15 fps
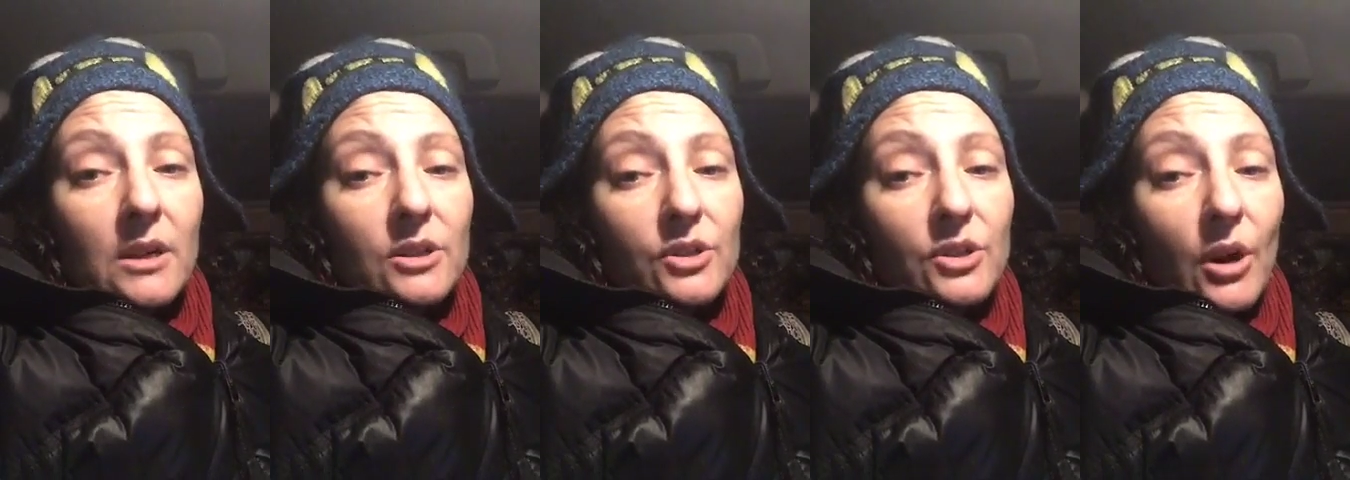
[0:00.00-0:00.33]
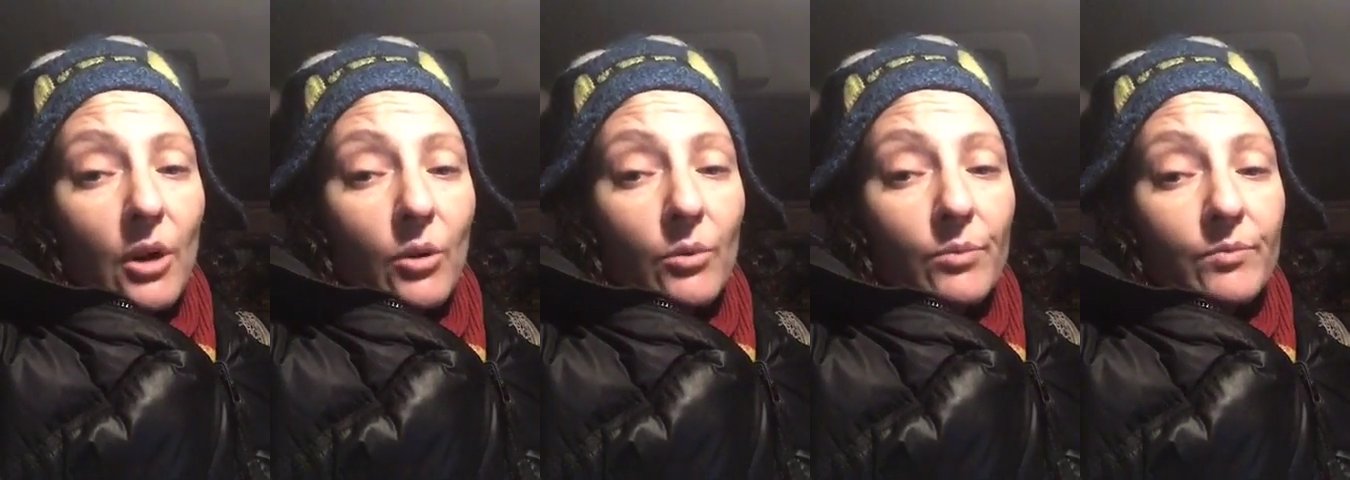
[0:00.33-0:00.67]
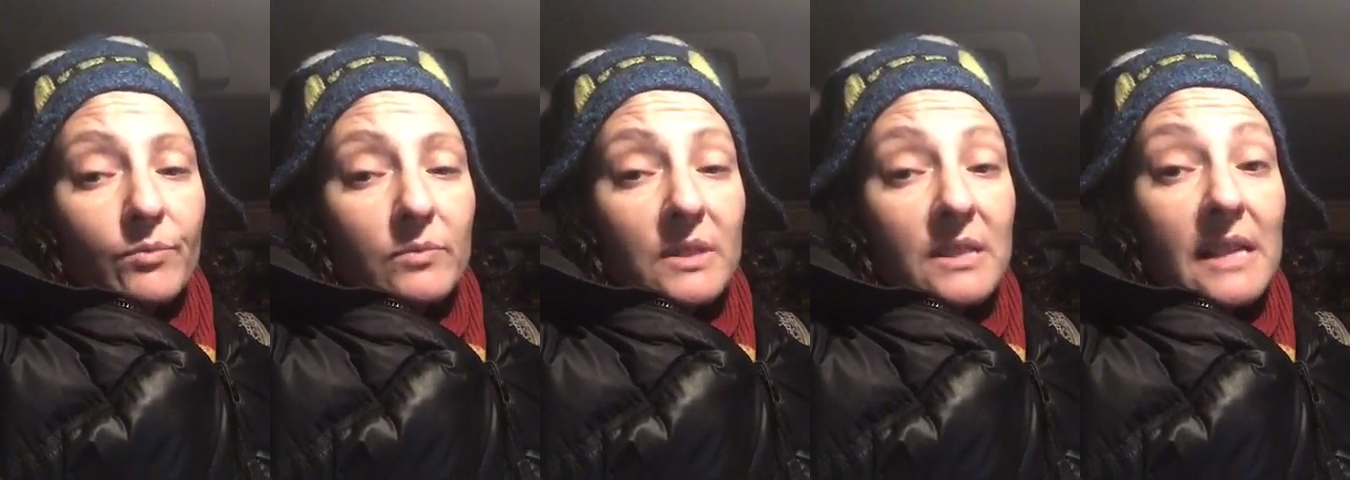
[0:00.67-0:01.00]
So
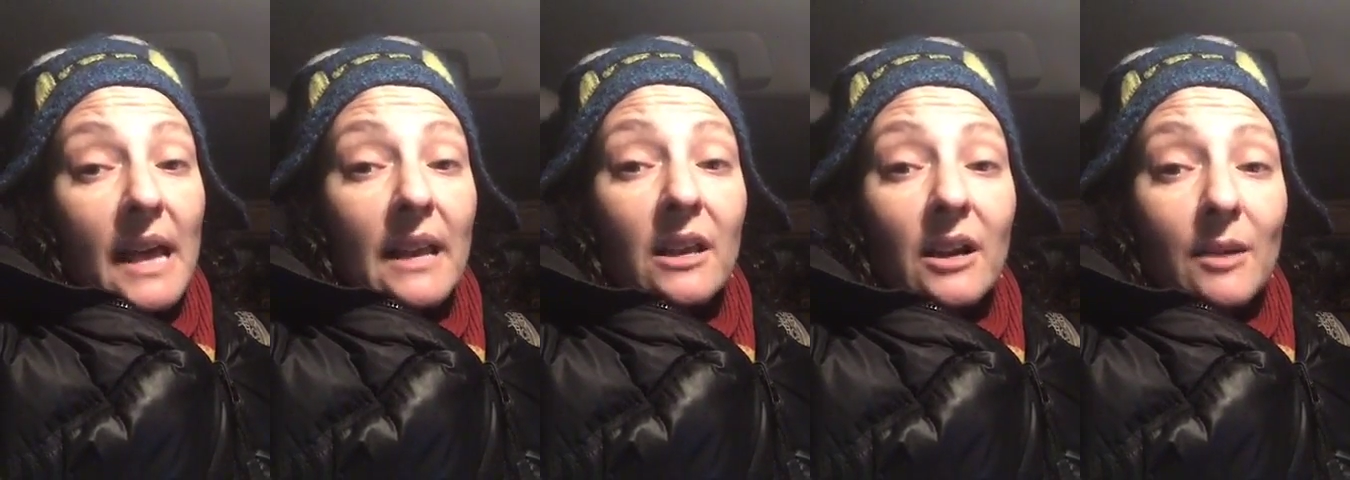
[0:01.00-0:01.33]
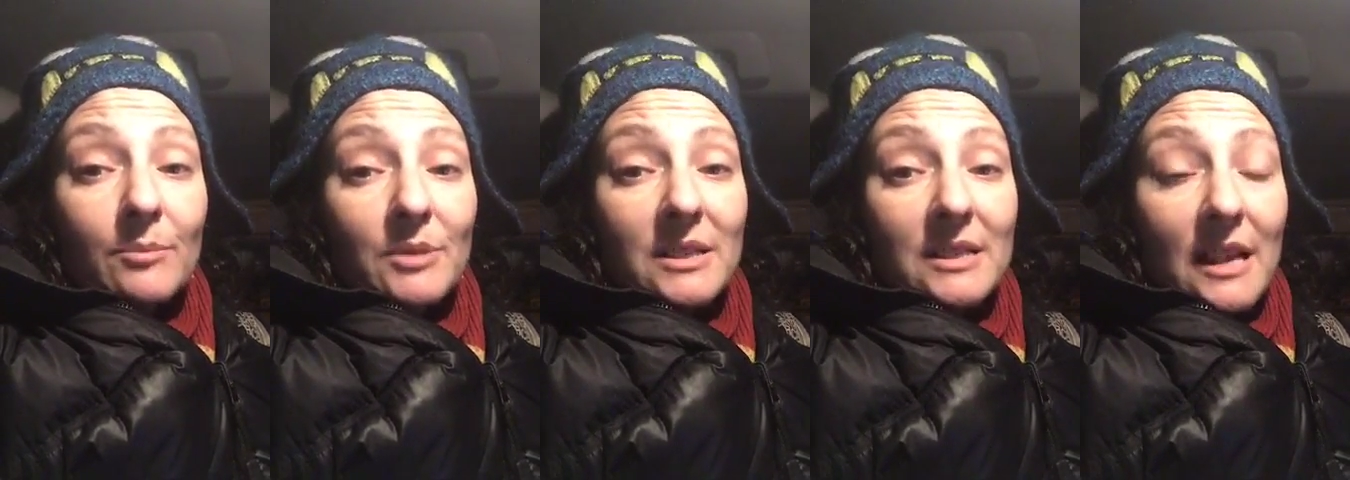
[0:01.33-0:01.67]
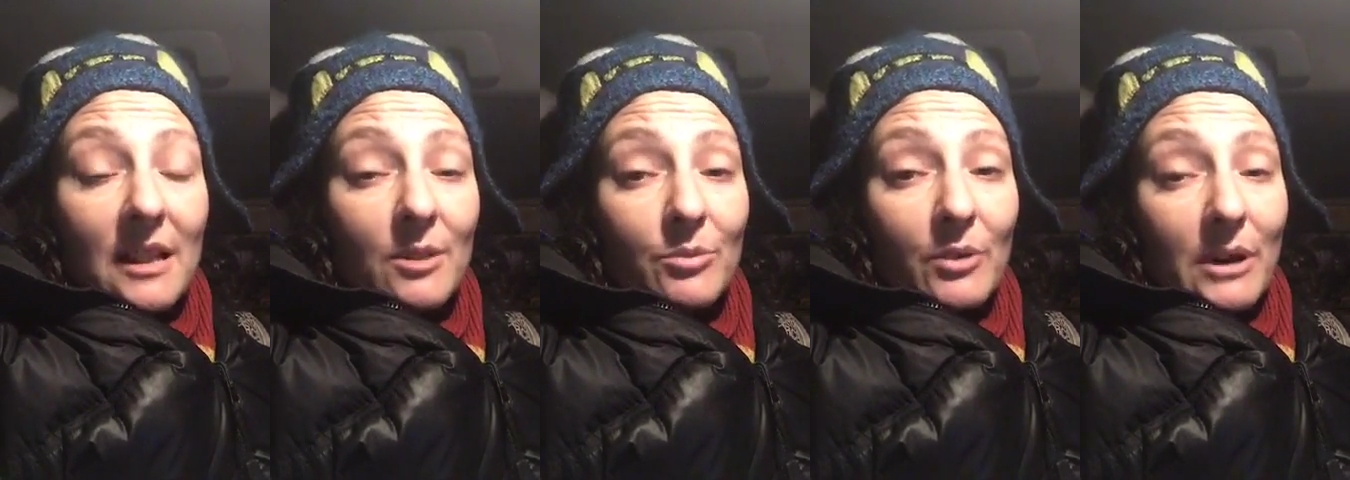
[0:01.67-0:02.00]
setting up to
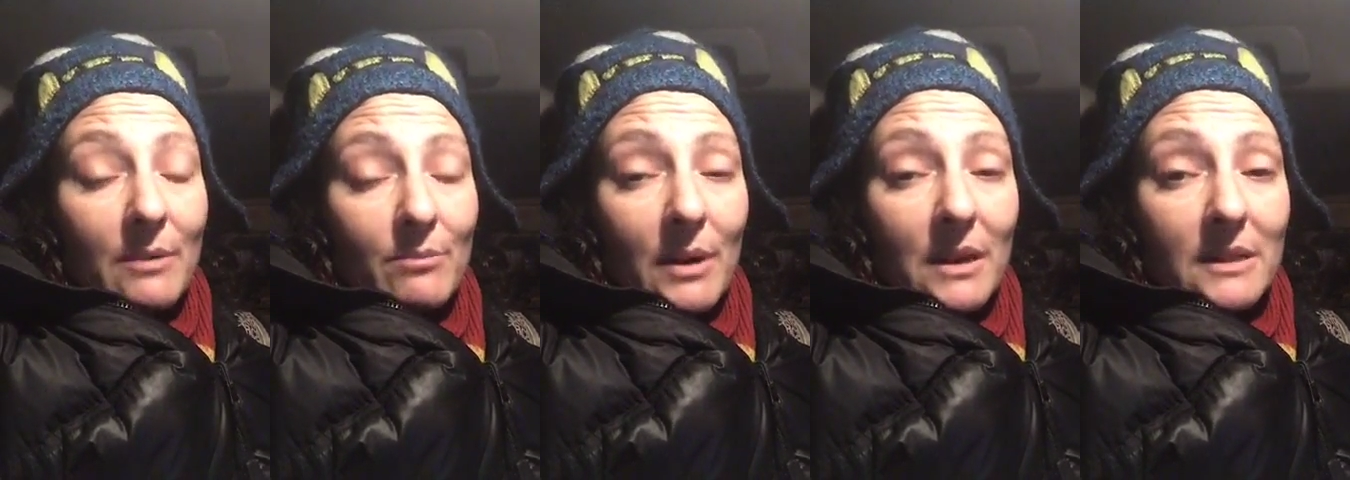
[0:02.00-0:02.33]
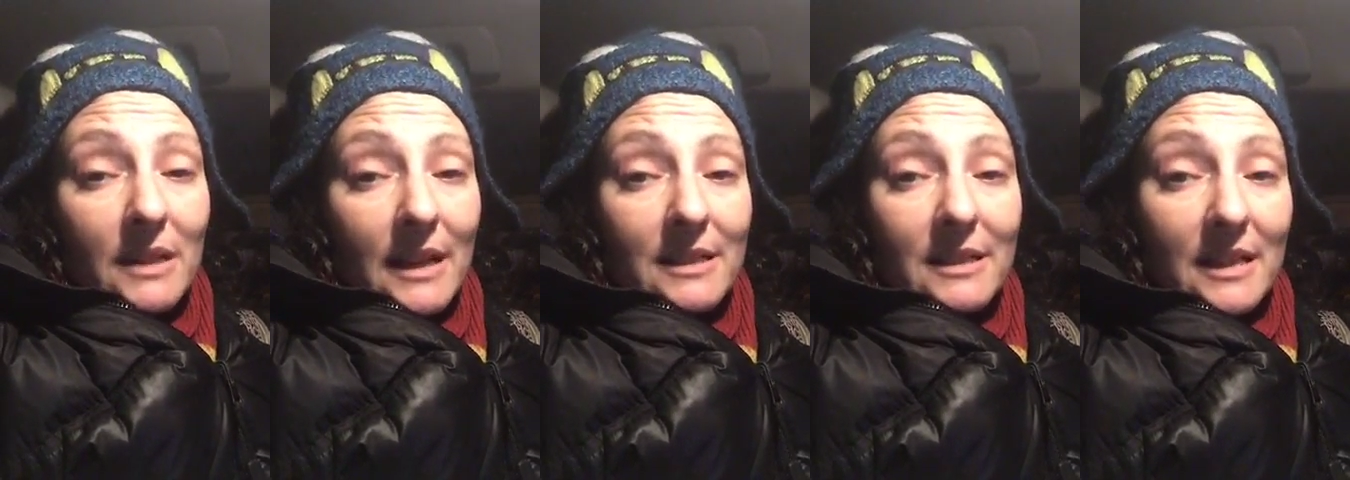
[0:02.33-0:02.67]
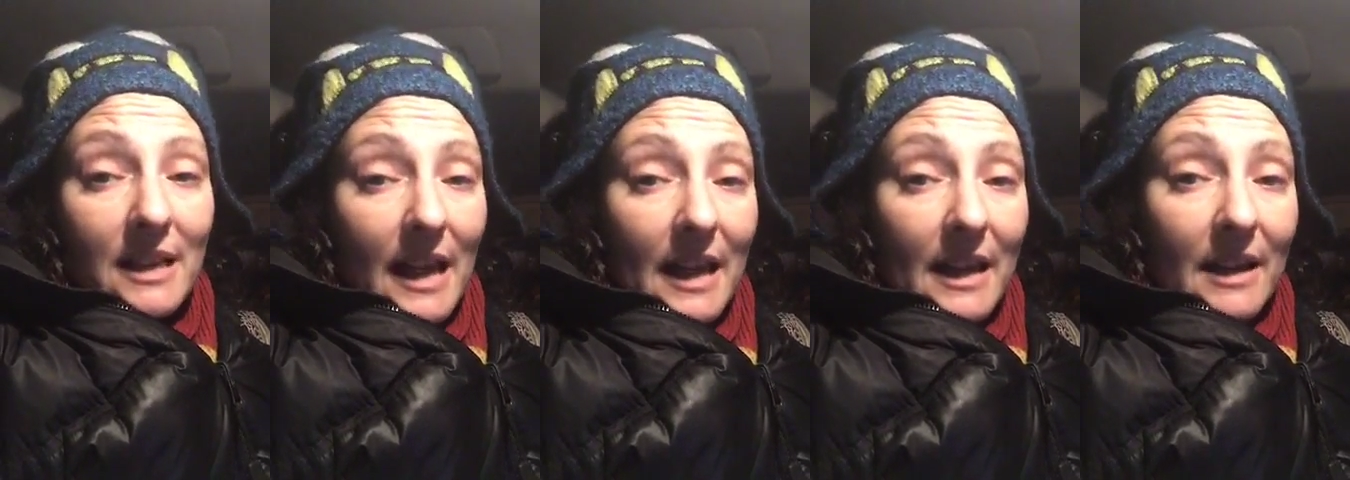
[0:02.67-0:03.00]
celebrate Monday
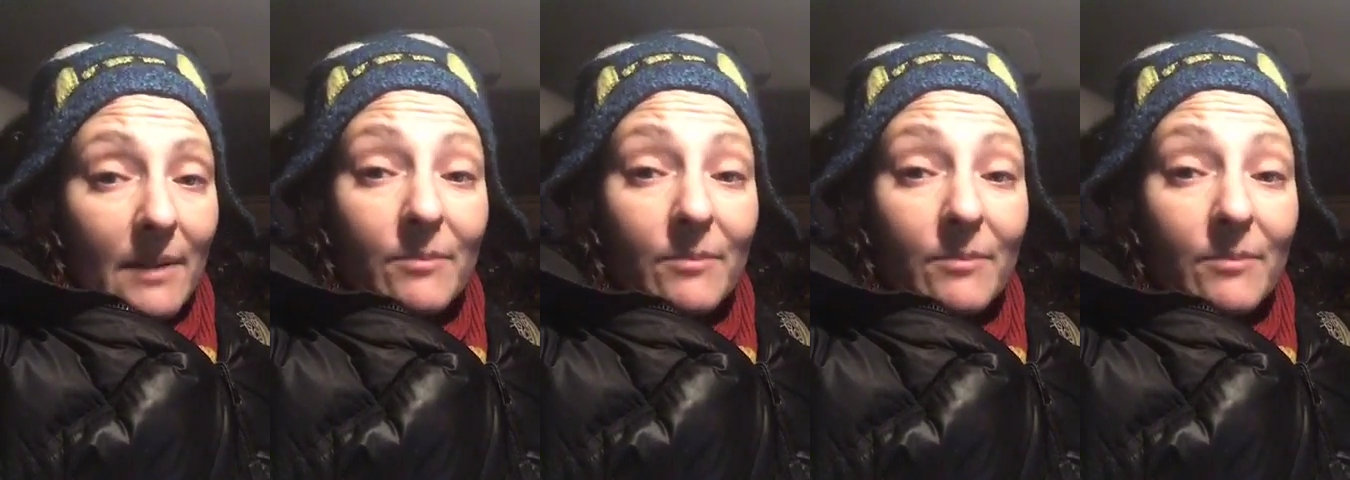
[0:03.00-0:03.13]
today,